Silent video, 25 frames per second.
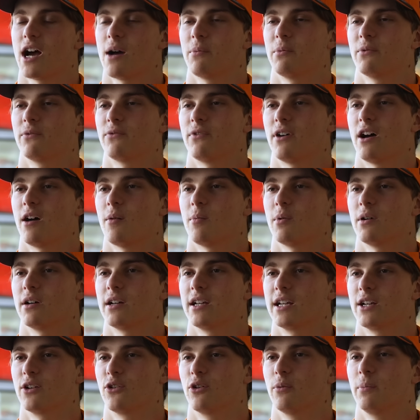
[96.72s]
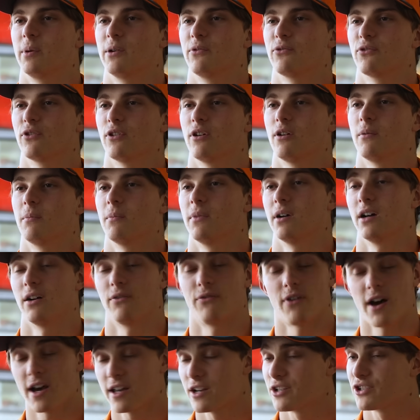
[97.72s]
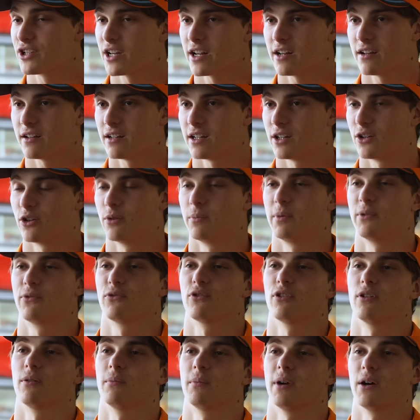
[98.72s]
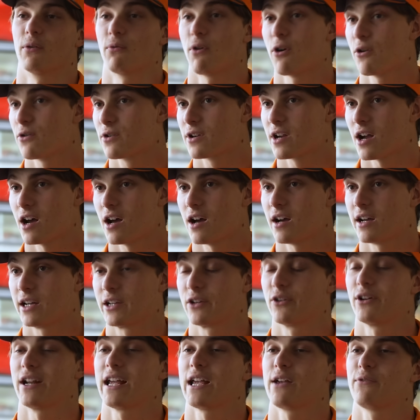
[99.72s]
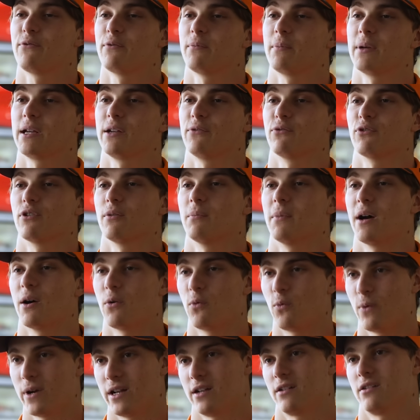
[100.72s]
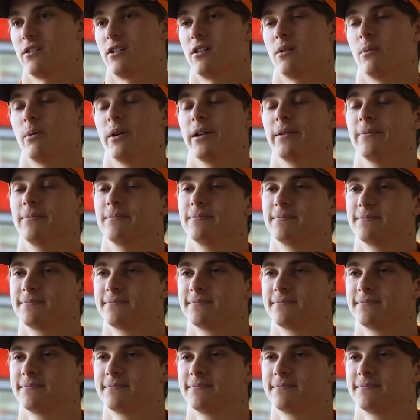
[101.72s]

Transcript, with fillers: carbon fiber, it could be from a fighter jet, it could be from a road car, it could even be from a wind turbine.